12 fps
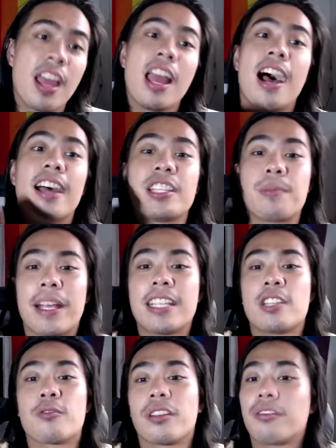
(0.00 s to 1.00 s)
a space
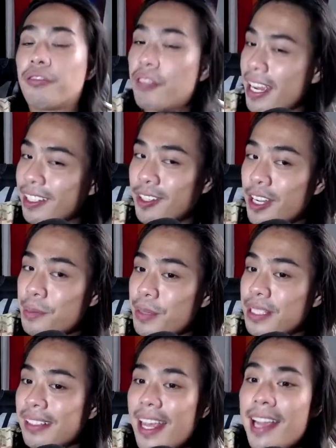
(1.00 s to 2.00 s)
to reflect on
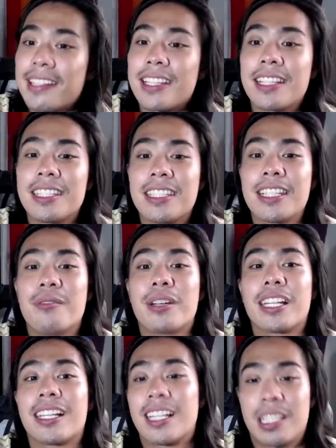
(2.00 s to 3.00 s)
mistakes and see what
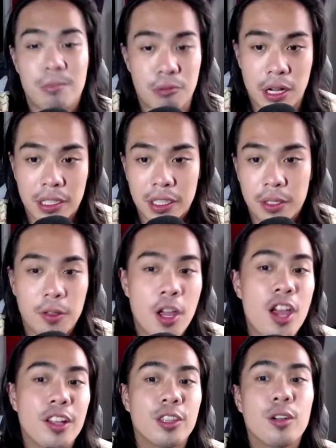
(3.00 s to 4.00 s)
it has brought you.
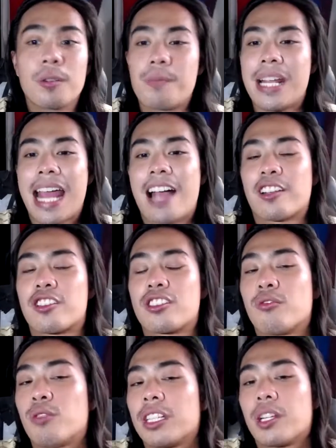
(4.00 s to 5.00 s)
Don't be anxious of
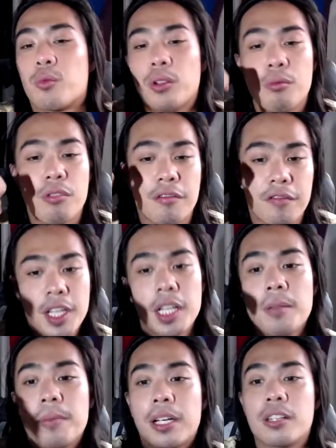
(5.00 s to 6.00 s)
what it will reveal
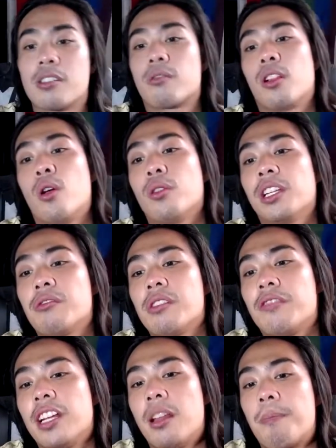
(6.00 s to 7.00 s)
because it will only
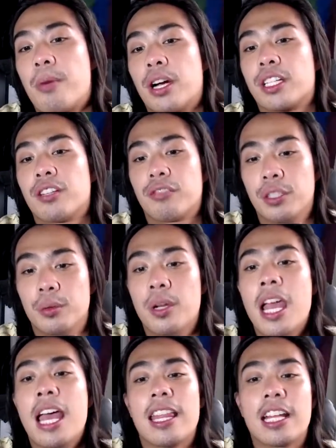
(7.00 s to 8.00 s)
reveal a part of you
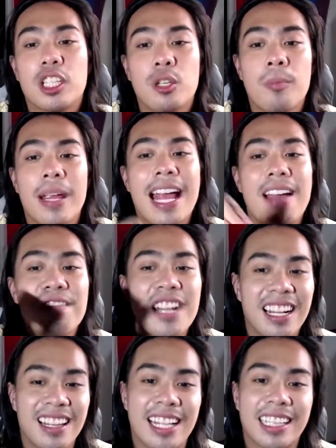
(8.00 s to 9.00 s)
that you may have
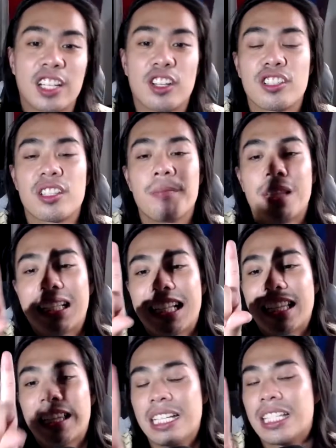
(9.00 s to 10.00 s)
neglected or something
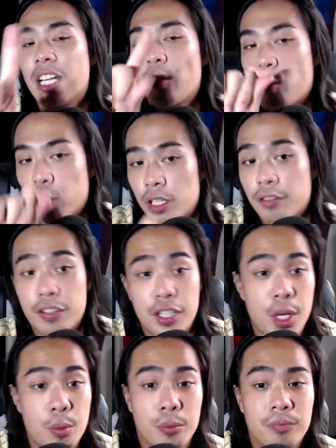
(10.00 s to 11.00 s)
that doesn't work for you.